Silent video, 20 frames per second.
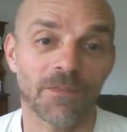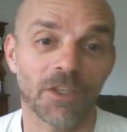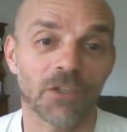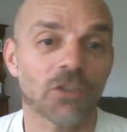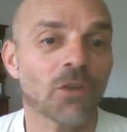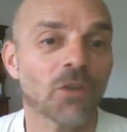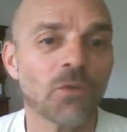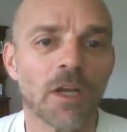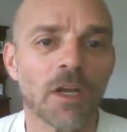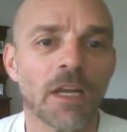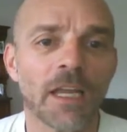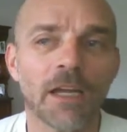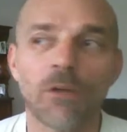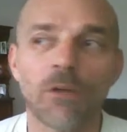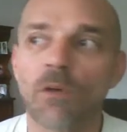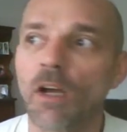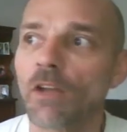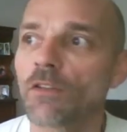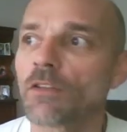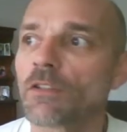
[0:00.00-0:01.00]
Don't allow
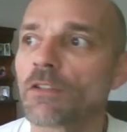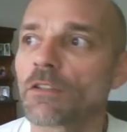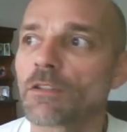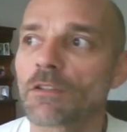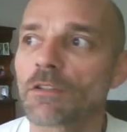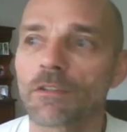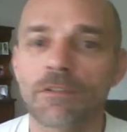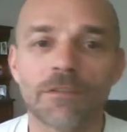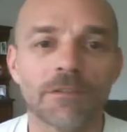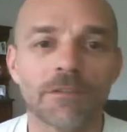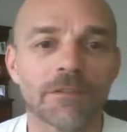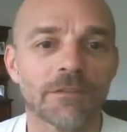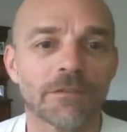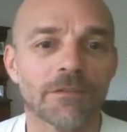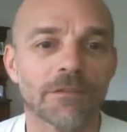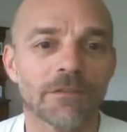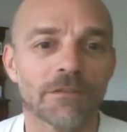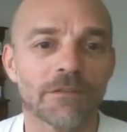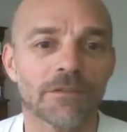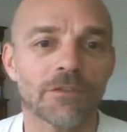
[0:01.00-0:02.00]
others
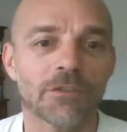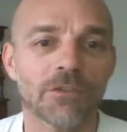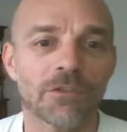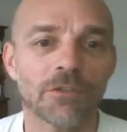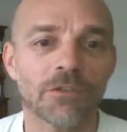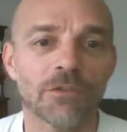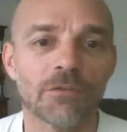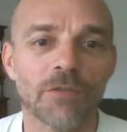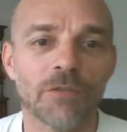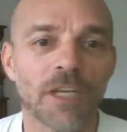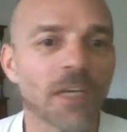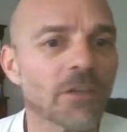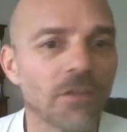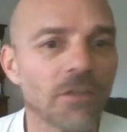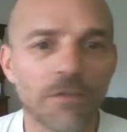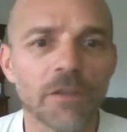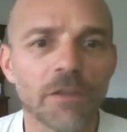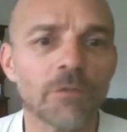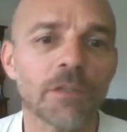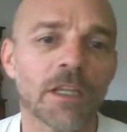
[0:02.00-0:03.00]
to
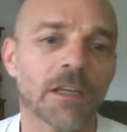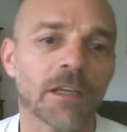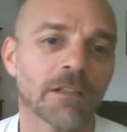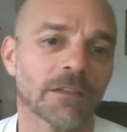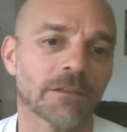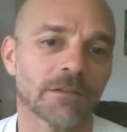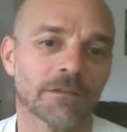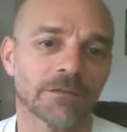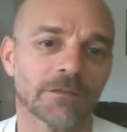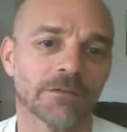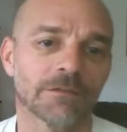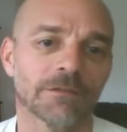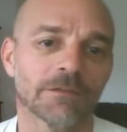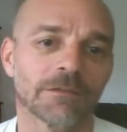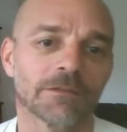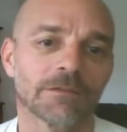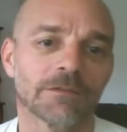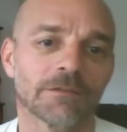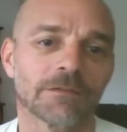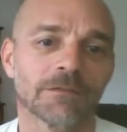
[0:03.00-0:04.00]
interfere with that.
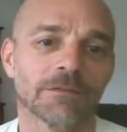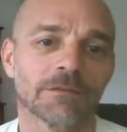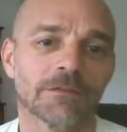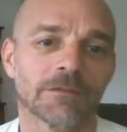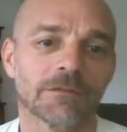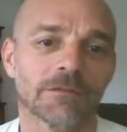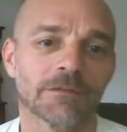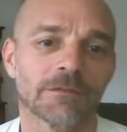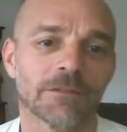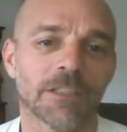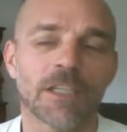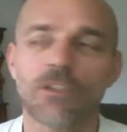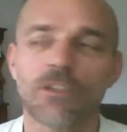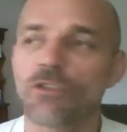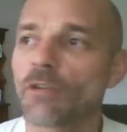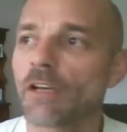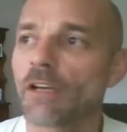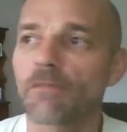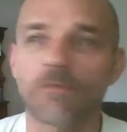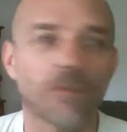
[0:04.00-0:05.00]
Yes,
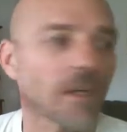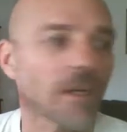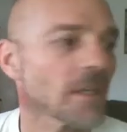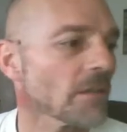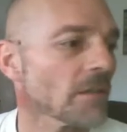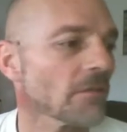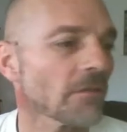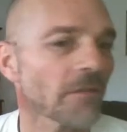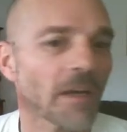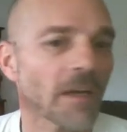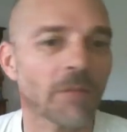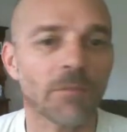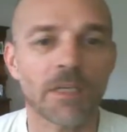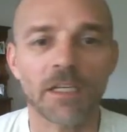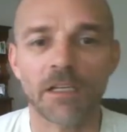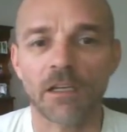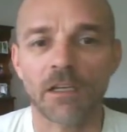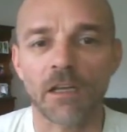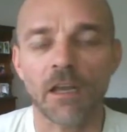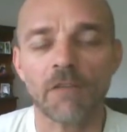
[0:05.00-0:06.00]
you have friends and family
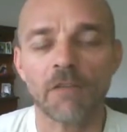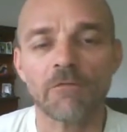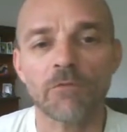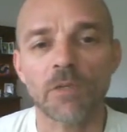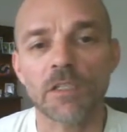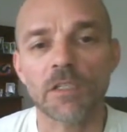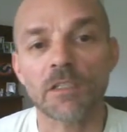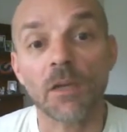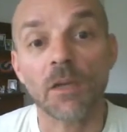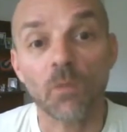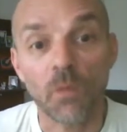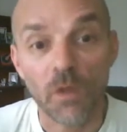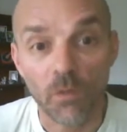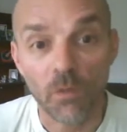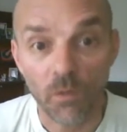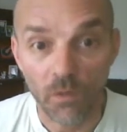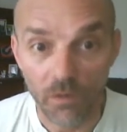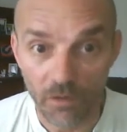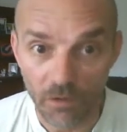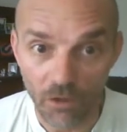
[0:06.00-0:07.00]
and loved ones that will
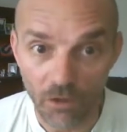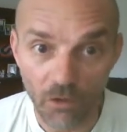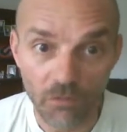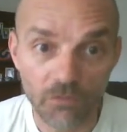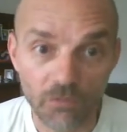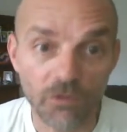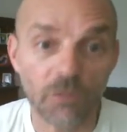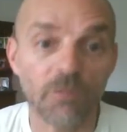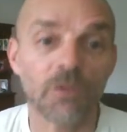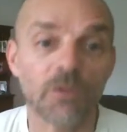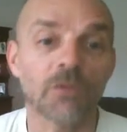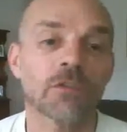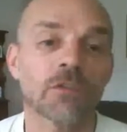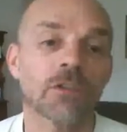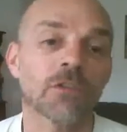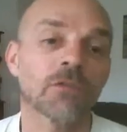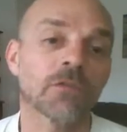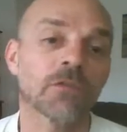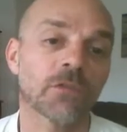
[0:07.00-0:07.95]
contribute to your